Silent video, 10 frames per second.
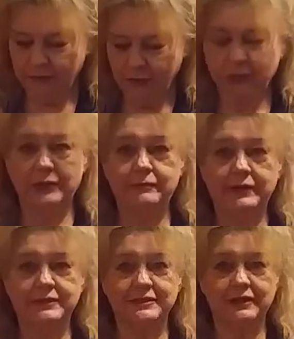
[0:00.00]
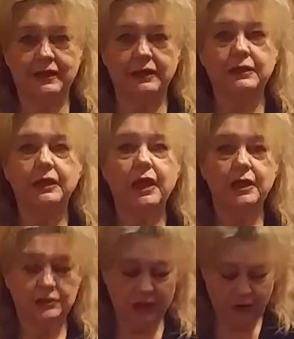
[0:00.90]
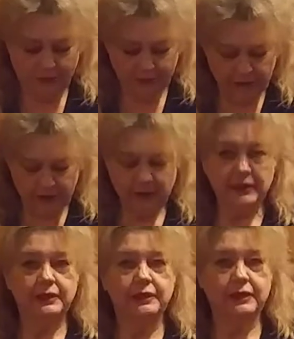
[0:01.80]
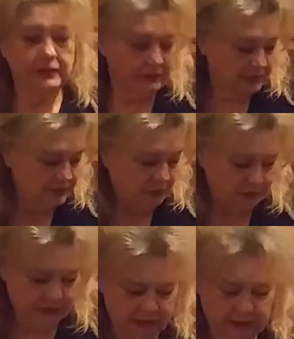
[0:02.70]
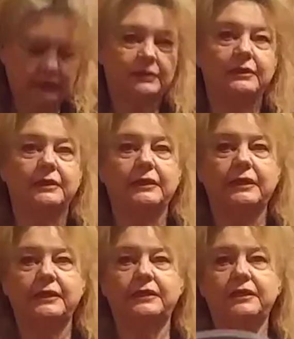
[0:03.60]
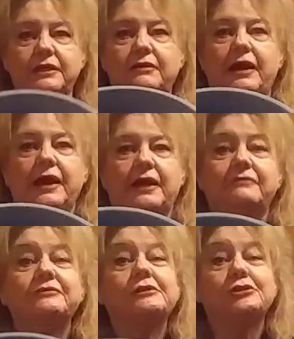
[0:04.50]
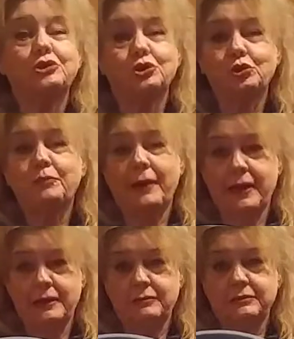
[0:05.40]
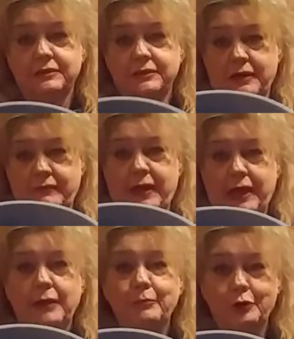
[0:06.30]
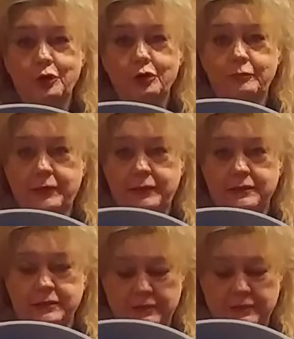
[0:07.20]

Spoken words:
we're going to make it today. So, here is what we need. In here I have 2 pounds of hamburger meat.